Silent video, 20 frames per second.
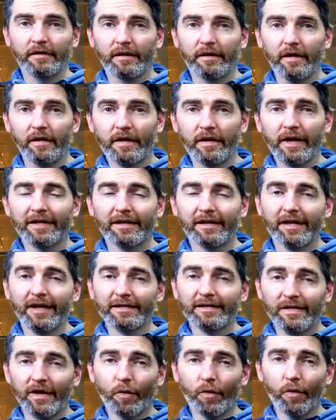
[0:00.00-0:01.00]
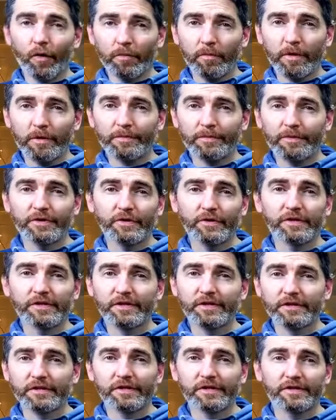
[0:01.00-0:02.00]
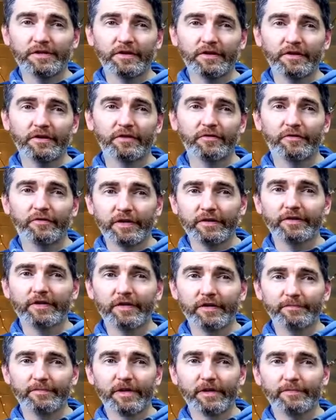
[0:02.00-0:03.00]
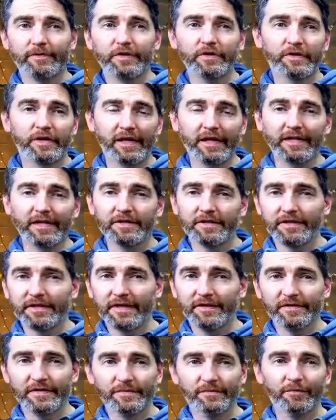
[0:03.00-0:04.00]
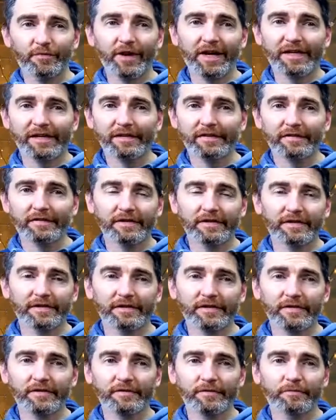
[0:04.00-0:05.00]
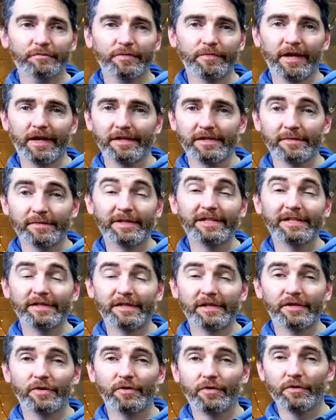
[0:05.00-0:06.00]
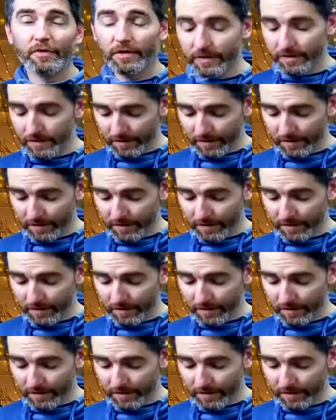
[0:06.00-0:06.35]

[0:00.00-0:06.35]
Okay, that's our warm-up. It's always good to start off whenever you pick up the ukulele. Just have something regular that you do, some easy chords or